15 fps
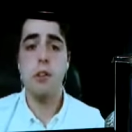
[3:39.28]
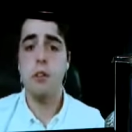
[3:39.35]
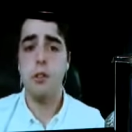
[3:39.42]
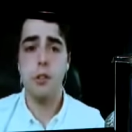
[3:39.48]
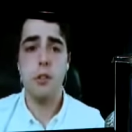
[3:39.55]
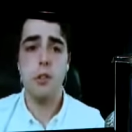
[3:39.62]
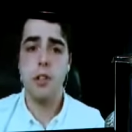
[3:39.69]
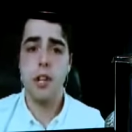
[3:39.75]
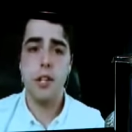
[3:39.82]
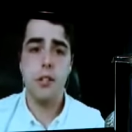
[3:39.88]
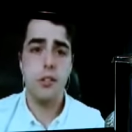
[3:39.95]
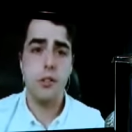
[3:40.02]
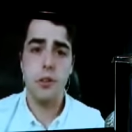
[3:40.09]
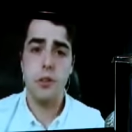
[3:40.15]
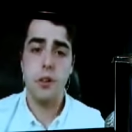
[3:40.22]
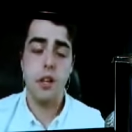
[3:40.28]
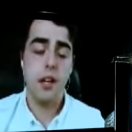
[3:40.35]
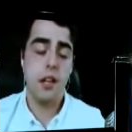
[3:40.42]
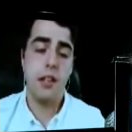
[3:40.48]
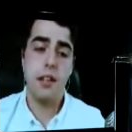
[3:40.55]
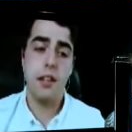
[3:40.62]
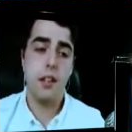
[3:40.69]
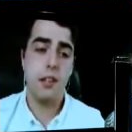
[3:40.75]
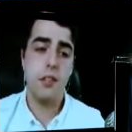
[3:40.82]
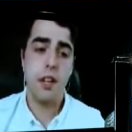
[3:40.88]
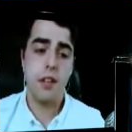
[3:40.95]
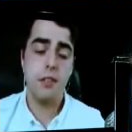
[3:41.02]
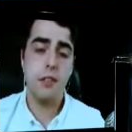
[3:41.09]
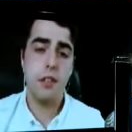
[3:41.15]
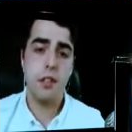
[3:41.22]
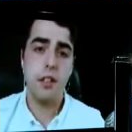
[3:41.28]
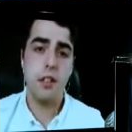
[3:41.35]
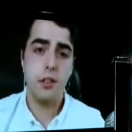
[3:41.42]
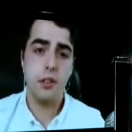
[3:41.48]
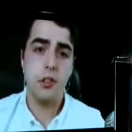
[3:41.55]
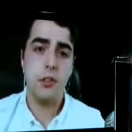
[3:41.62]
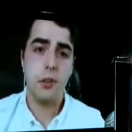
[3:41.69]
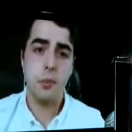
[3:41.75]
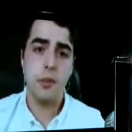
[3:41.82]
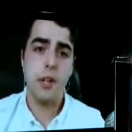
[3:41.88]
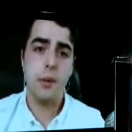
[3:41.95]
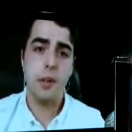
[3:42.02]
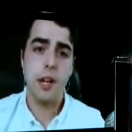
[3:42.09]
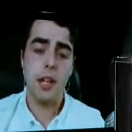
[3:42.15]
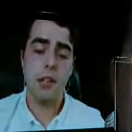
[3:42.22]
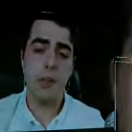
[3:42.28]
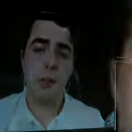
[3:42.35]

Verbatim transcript: do your own test too. Uh, yeah. It's definitely a system I would highly